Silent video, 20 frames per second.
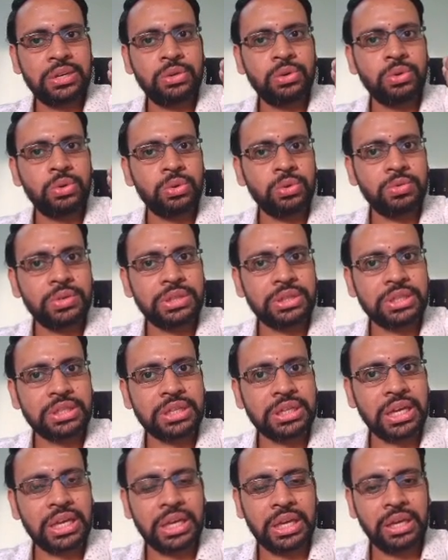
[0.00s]
to do with the
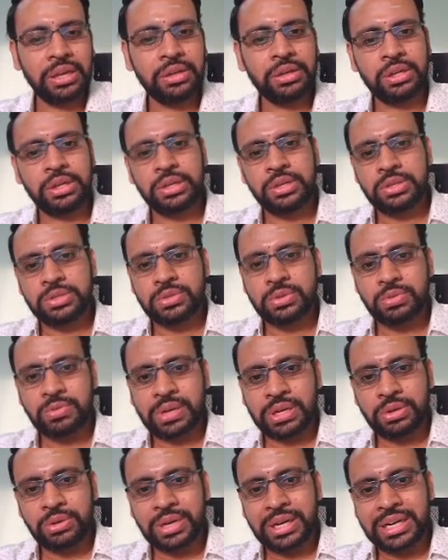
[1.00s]
t. So
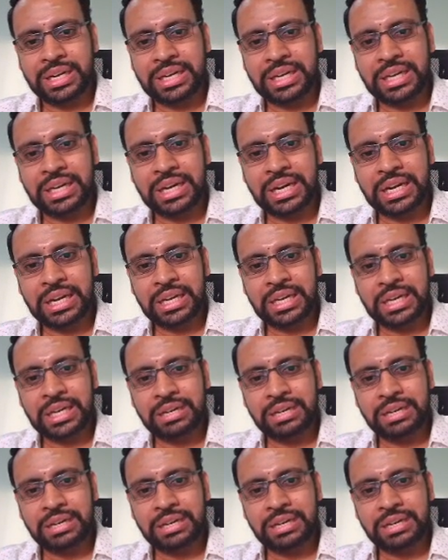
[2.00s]
when you are integrating